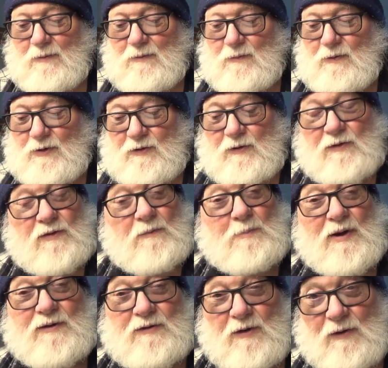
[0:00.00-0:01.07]
which is a
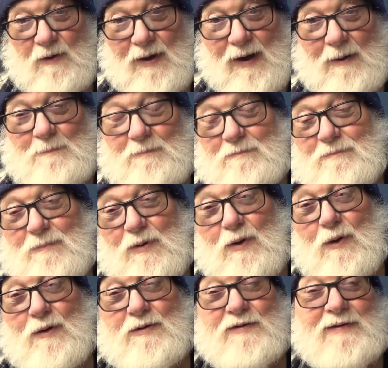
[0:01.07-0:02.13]
bunch of crap. Of
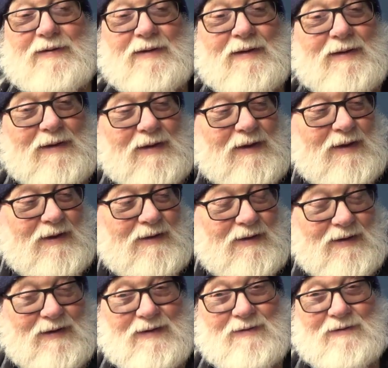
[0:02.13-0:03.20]
course, it
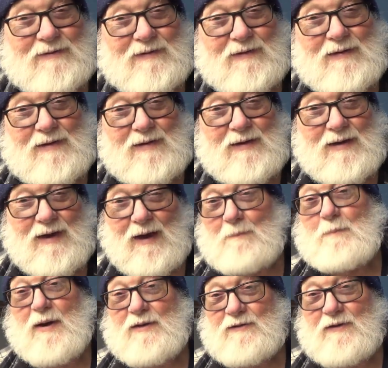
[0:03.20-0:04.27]
is a
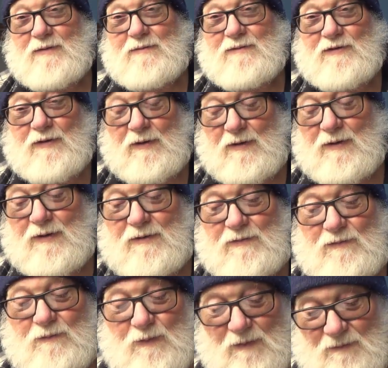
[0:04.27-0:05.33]
budget
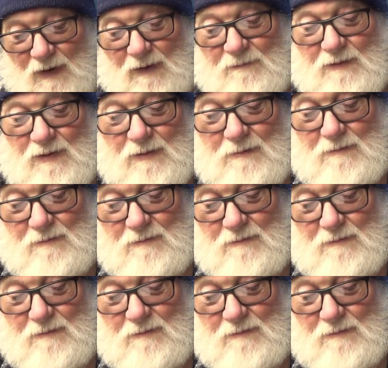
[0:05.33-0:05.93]
series revolver.